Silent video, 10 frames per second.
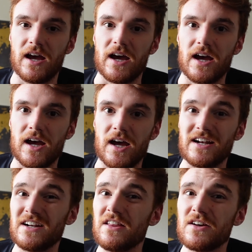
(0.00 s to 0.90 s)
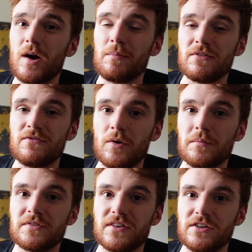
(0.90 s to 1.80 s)
And another couple of
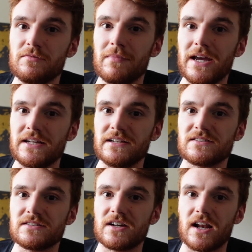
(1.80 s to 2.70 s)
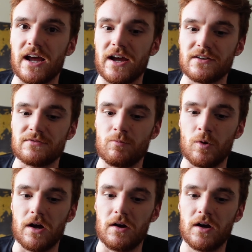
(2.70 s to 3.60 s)
forms that you may need to declare as
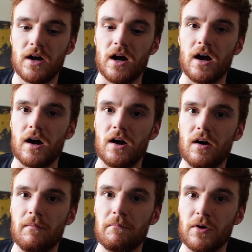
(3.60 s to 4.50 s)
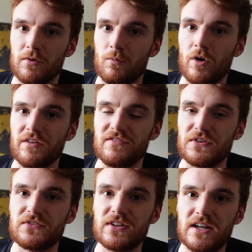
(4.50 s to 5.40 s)
well are Model
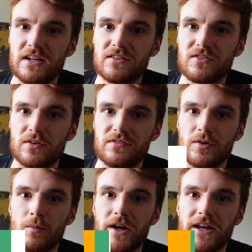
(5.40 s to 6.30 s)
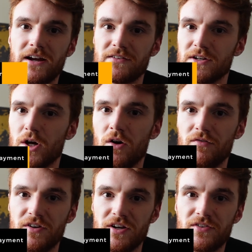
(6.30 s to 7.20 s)
115. So if you're working out of an
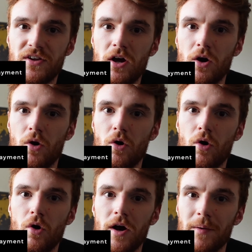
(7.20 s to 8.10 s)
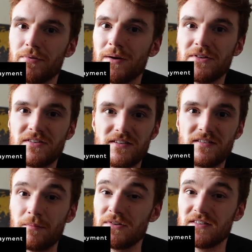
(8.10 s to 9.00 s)
office or a premises,
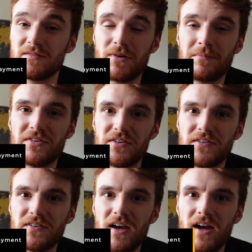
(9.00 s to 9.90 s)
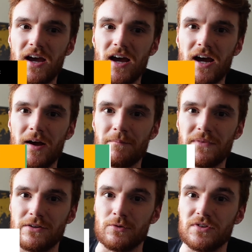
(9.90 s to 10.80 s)
a business premises,
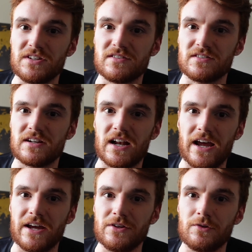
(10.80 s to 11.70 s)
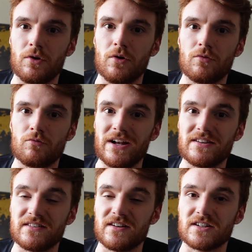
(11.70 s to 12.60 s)
then you'll need to declare your rent
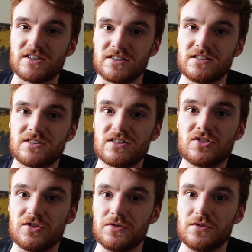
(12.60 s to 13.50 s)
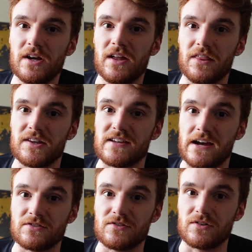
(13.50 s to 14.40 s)
deductions to the
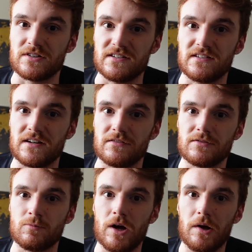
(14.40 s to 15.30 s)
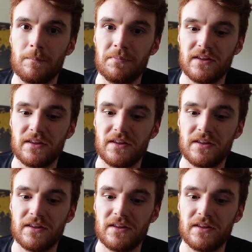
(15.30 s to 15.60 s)
tax authorities here as well.